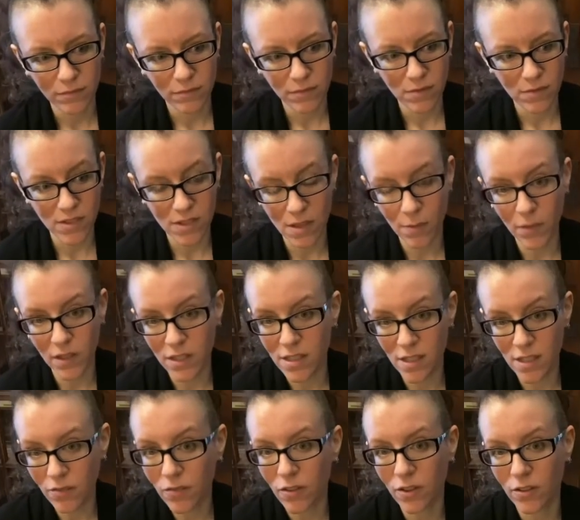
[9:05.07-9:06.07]
something
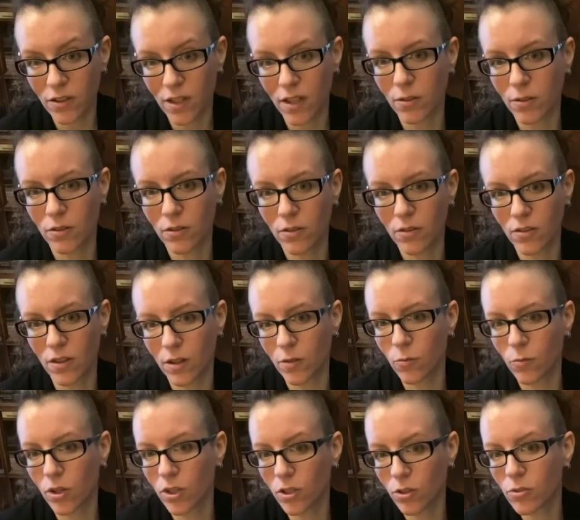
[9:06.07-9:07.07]
different than
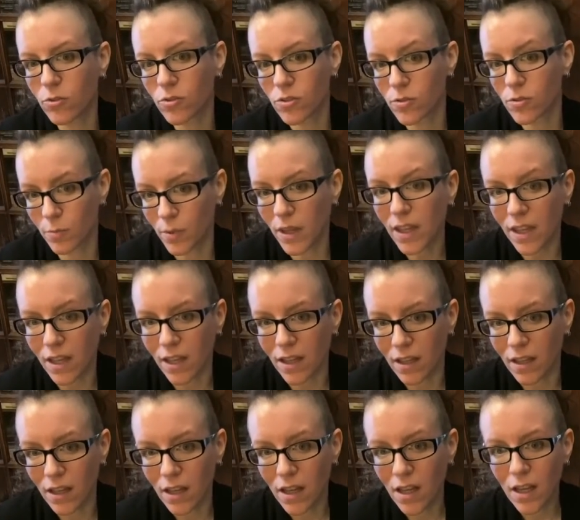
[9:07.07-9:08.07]
we're used to being.
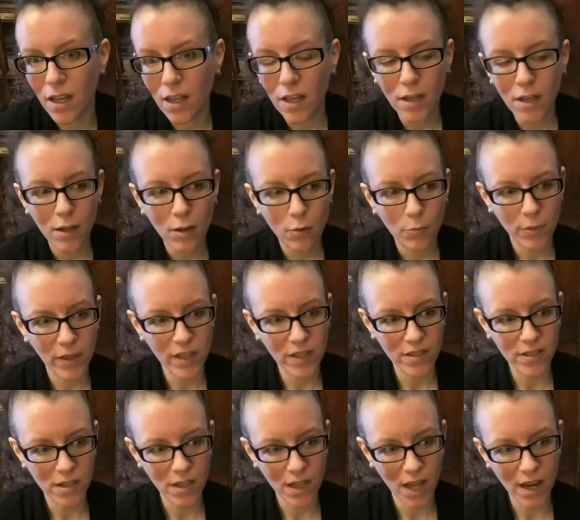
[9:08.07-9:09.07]

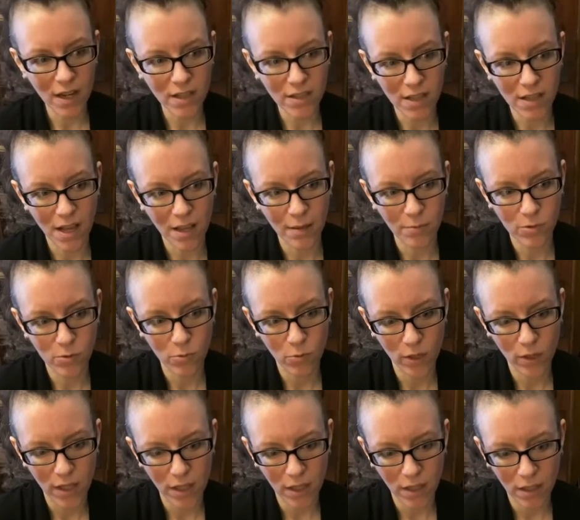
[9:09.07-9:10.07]
Because a lot of times
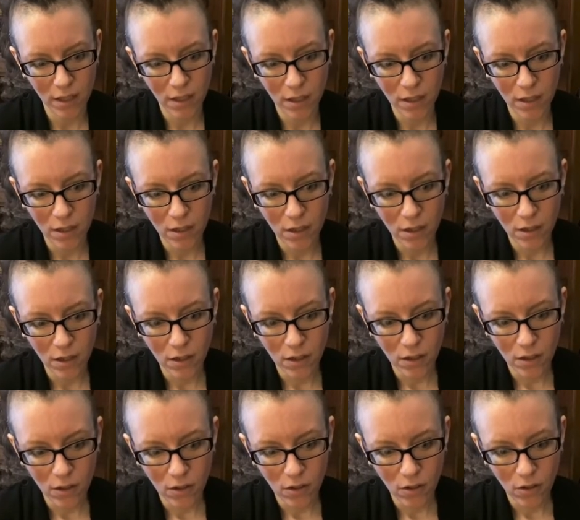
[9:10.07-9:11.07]
we
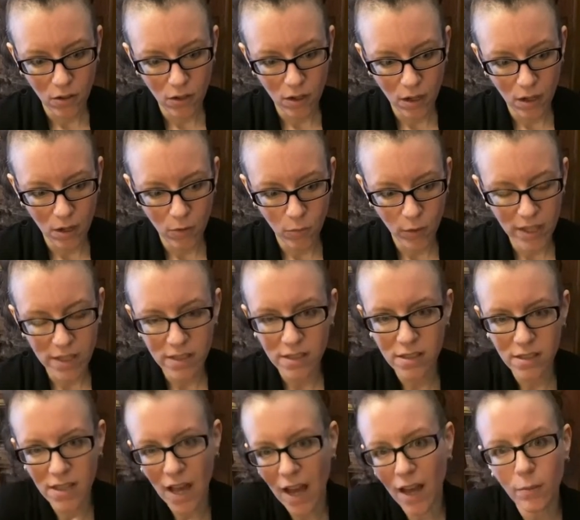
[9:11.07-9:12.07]

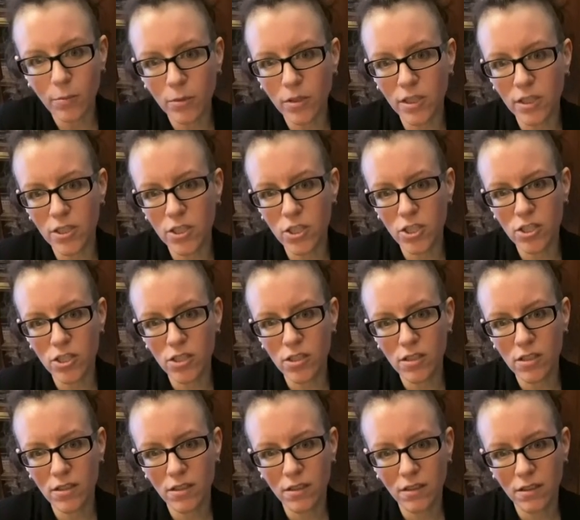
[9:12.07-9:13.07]
establish
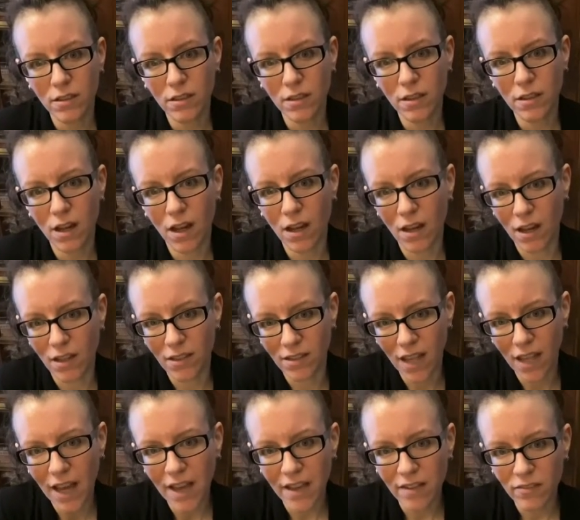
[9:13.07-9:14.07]
a
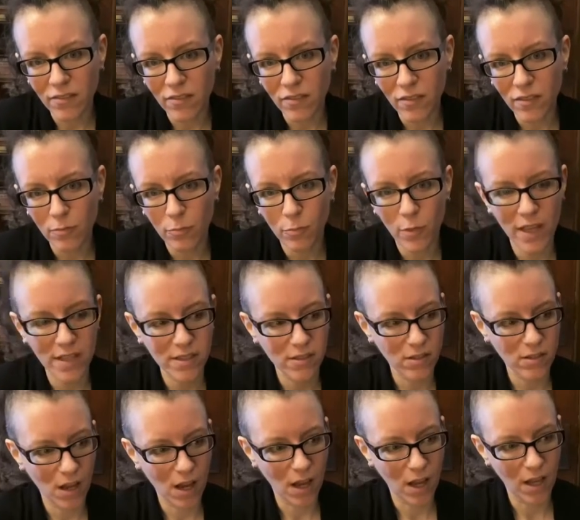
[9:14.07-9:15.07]
life based
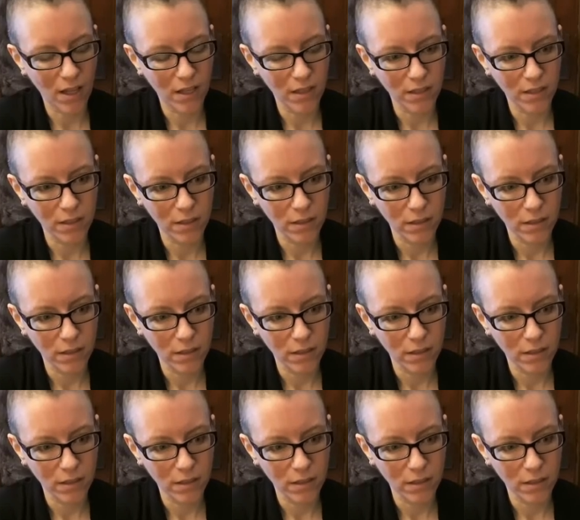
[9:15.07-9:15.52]
on